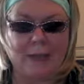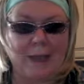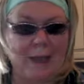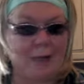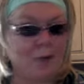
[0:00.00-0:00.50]

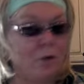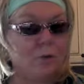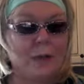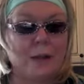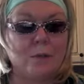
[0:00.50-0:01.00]
I know
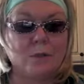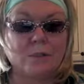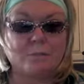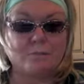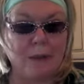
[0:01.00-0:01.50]
they was
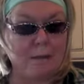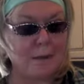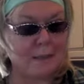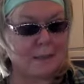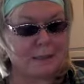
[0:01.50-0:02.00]

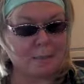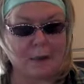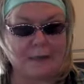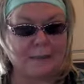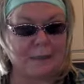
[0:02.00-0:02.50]
maybe some
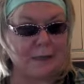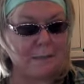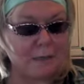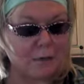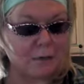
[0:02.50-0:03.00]
kind of
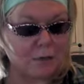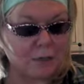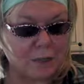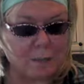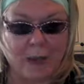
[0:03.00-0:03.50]
demon or something.